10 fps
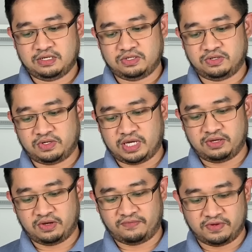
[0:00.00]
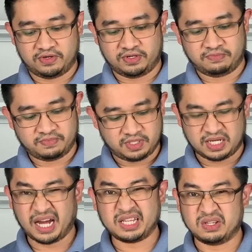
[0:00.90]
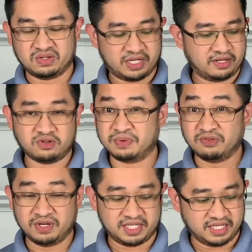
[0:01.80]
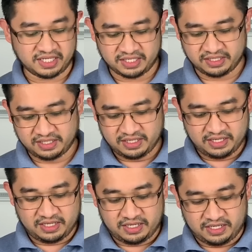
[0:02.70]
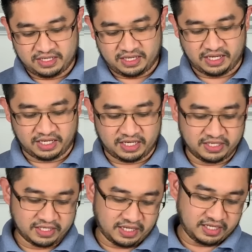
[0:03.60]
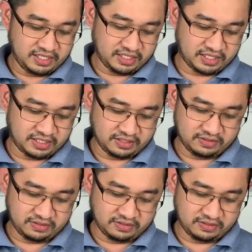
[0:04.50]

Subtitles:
So okay, you have your guides and all that. Nobody reads this. And a clear case.